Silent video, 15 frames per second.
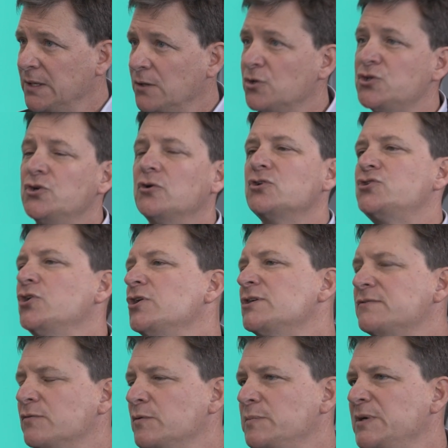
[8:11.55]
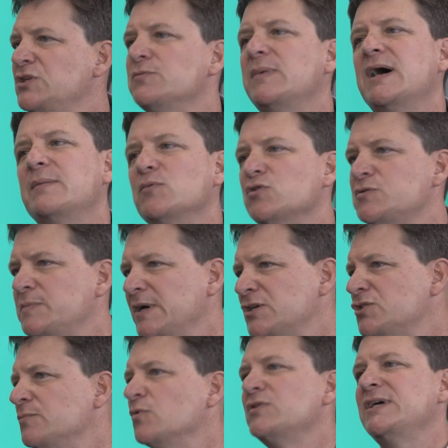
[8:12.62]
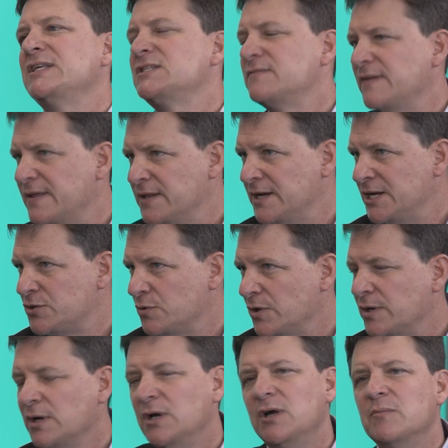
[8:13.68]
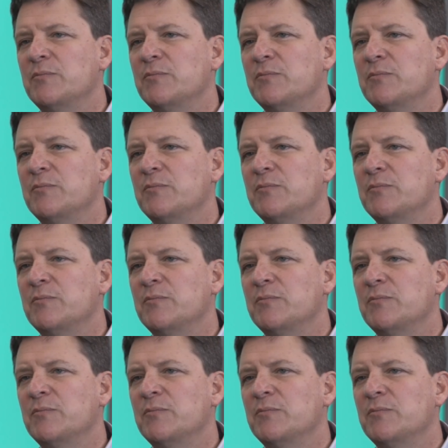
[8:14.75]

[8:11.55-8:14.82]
because your alternative would be to buy more spectrum or densify the network,